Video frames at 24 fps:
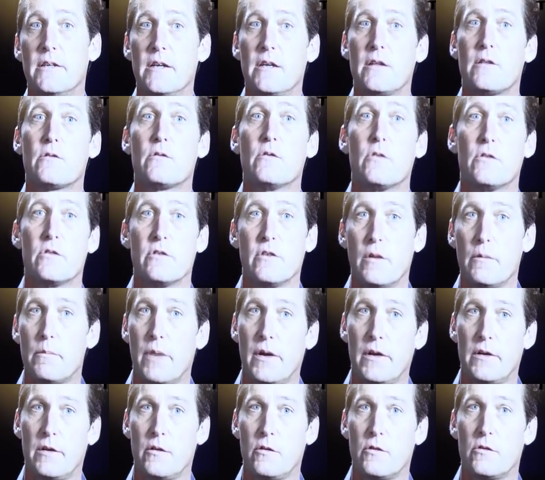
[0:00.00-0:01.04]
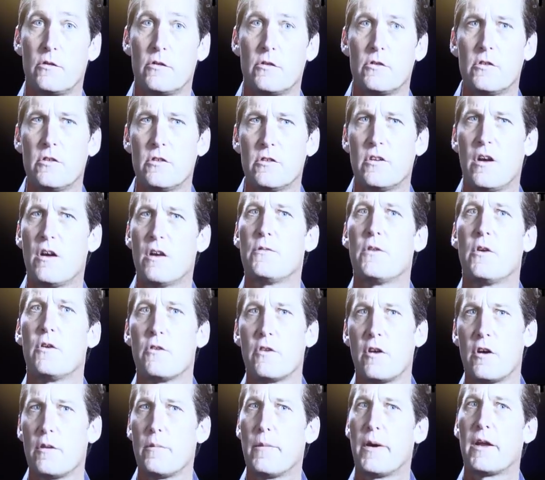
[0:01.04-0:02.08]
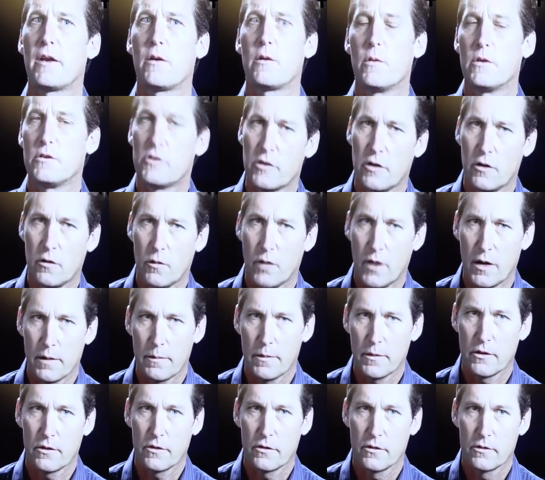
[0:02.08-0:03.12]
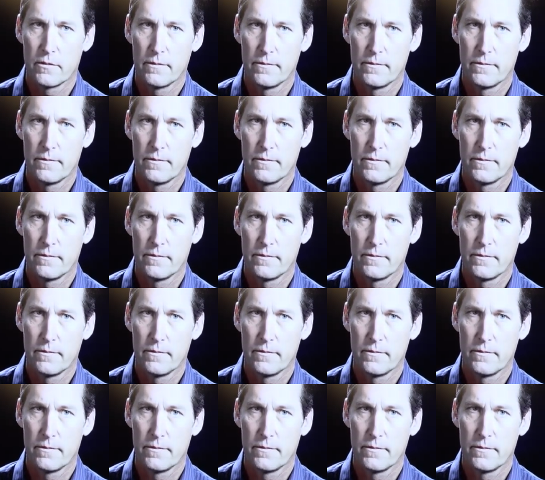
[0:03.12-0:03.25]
dig through submenus to turn off those automatic windshield wipers.